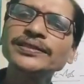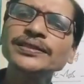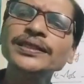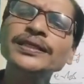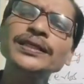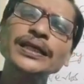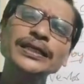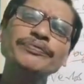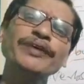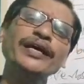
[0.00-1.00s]
and
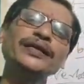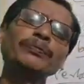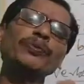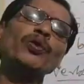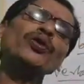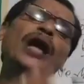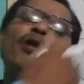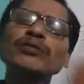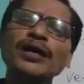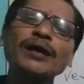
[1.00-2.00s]
if any
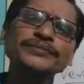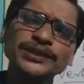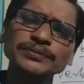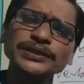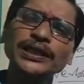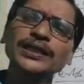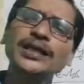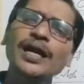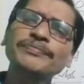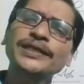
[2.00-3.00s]
pronoun comes immediately
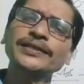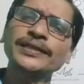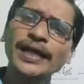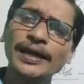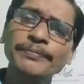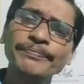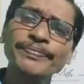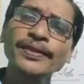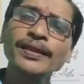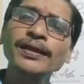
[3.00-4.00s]
after them,
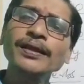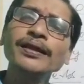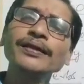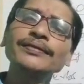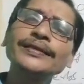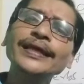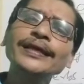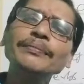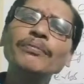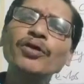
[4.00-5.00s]

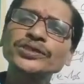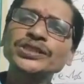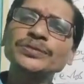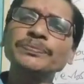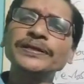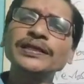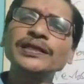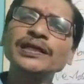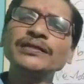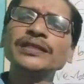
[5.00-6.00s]
they must be
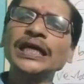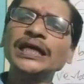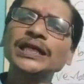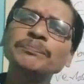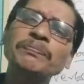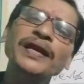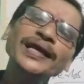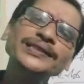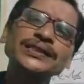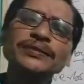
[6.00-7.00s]
in the
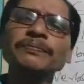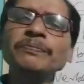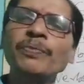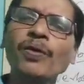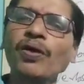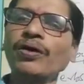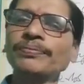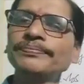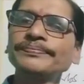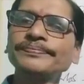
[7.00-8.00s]
reflexive form.
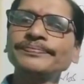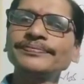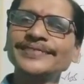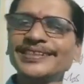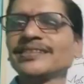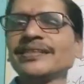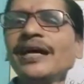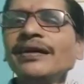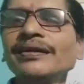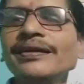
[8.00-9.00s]
This is
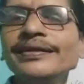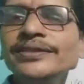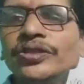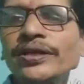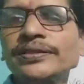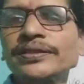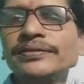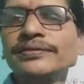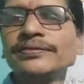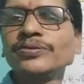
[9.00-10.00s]
the instruction.
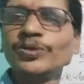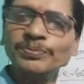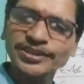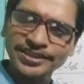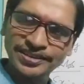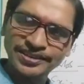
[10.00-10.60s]
We must